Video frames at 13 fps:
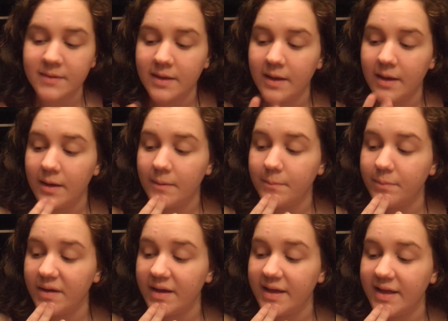
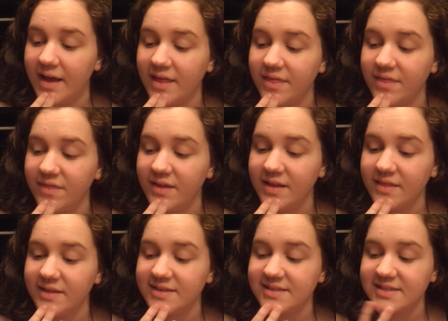But I think
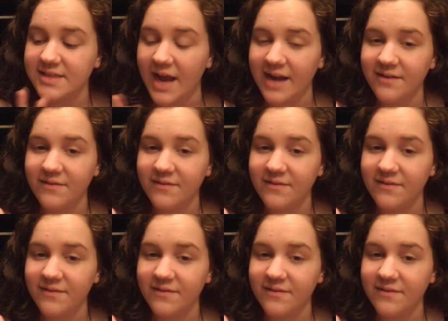the side